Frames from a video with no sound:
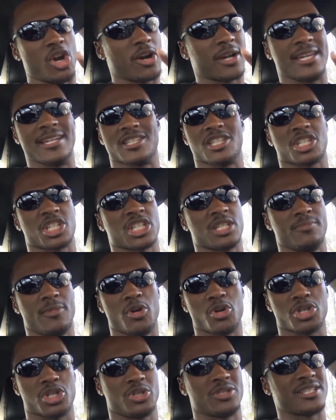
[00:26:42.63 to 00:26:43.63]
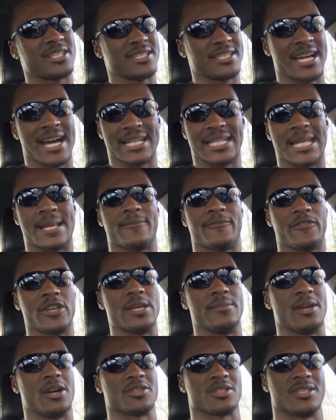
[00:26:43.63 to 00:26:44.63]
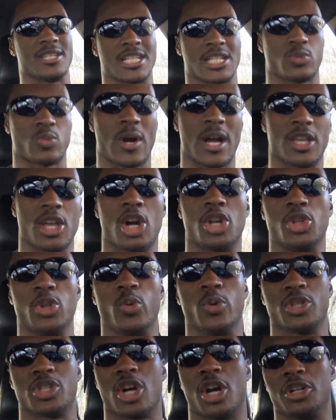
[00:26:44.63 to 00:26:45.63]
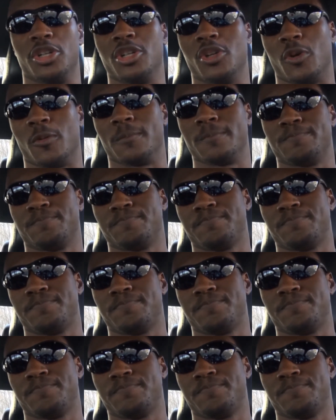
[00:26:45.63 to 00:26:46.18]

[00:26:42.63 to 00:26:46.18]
Y'all get just as emotional as these goddamn females. And this is why y'all do what y'all do.